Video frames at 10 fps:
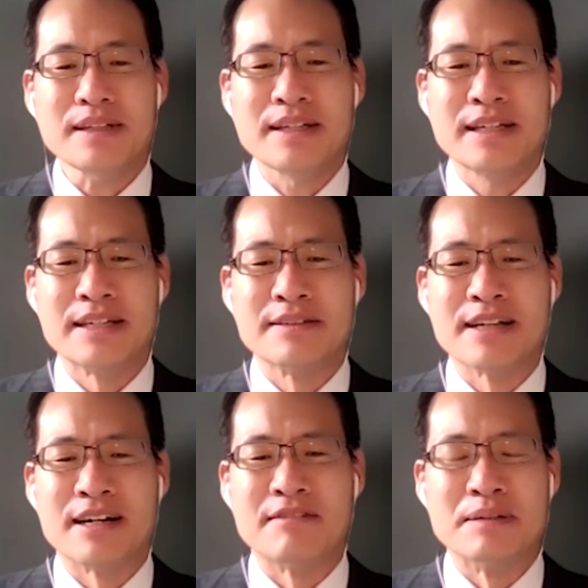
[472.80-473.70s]
his
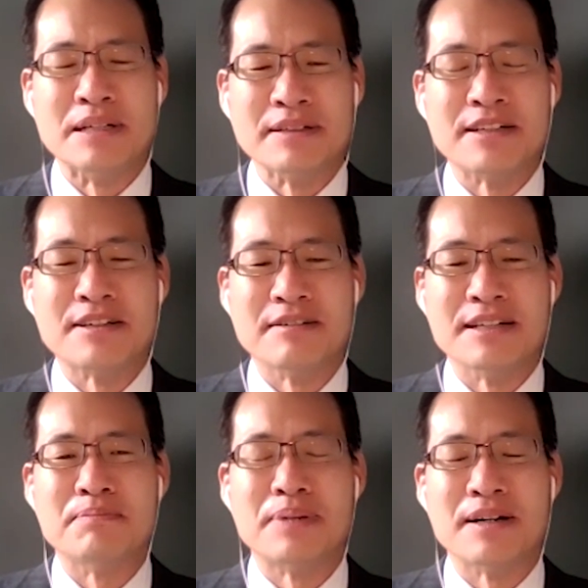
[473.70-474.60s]
Rebuilding
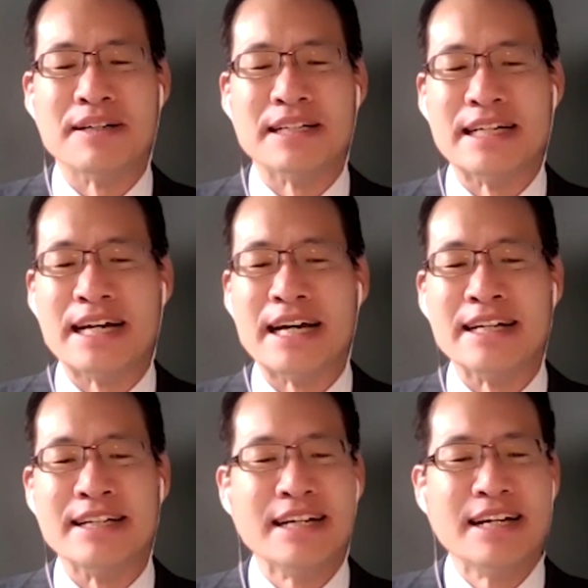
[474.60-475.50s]
Korea party,
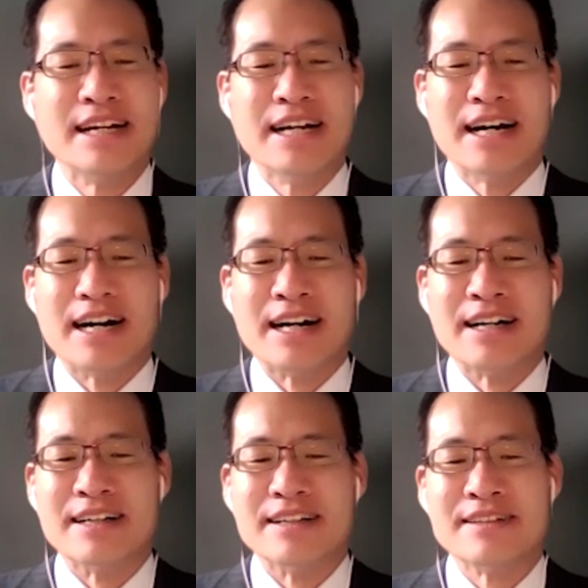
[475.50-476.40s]
and
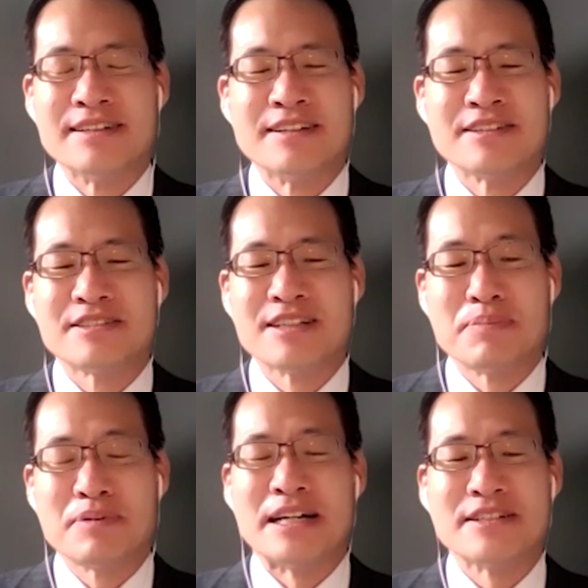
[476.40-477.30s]
there is
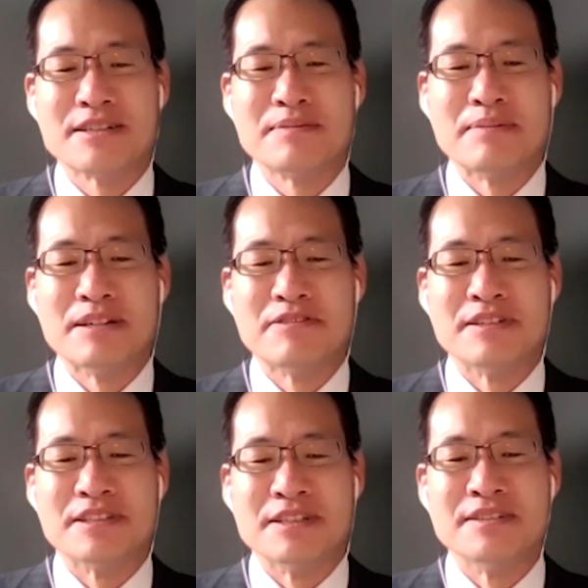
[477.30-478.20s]
some pressure maybe for
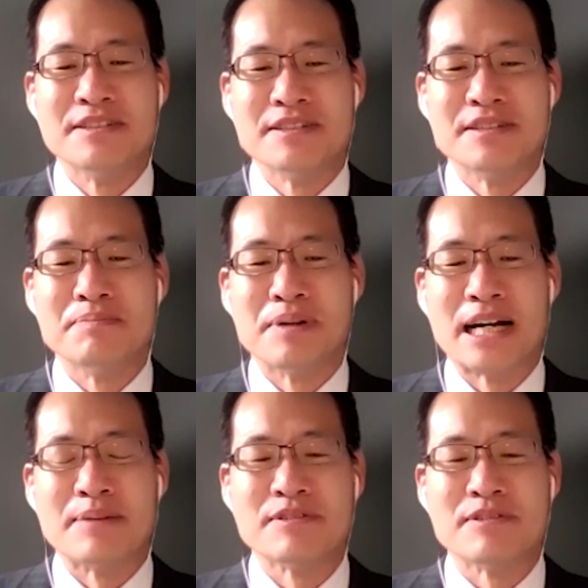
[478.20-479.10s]
Yoon to
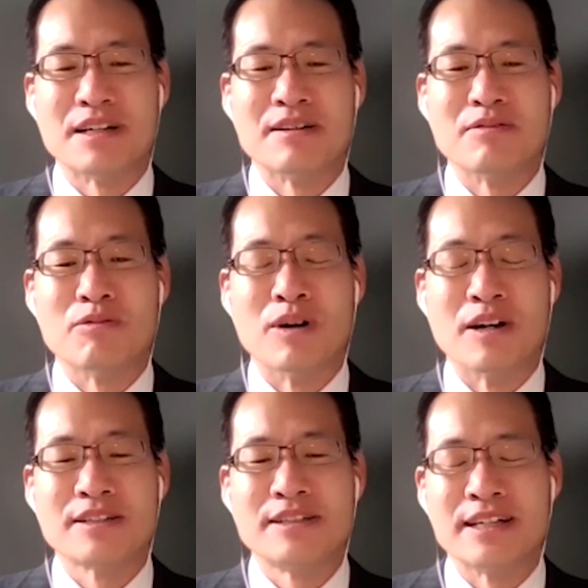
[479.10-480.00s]
perhaps work
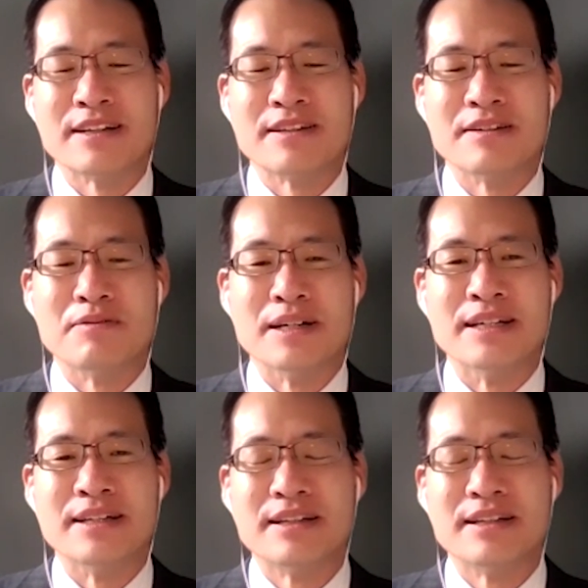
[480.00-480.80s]
together with,